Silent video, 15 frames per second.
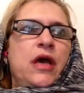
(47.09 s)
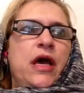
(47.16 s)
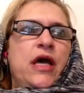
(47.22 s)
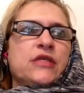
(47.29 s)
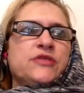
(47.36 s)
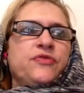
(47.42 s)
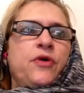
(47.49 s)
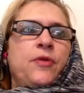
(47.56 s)

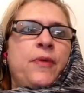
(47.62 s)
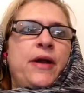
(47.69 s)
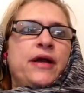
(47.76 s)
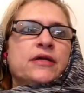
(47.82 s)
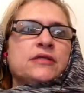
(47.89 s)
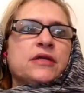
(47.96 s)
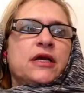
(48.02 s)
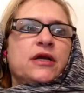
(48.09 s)
As far back
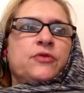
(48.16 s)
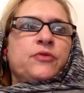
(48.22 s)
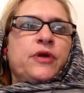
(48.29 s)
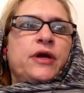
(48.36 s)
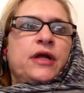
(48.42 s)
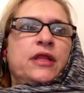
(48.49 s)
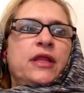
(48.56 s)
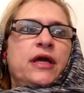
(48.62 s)
as I can
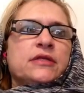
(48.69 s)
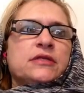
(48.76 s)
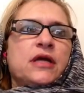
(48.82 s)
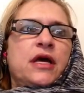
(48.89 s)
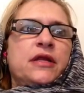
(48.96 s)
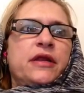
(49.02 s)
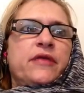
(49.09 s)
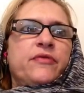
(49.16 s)
recollect,
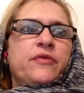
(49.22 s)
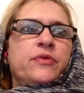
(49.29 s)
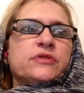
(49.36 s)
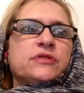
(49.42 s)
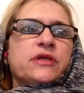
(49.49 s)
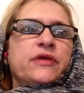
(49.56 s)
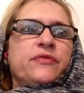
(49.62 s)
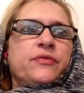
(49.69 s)
I never was
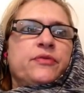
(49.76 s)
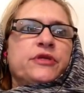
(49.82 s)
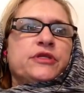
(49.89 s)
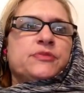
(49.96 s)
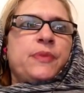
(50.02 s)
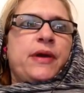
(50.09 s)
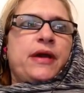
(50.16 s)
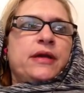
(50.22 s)
given
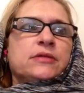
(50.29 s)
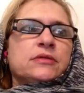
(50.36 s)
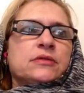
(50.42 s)
respect.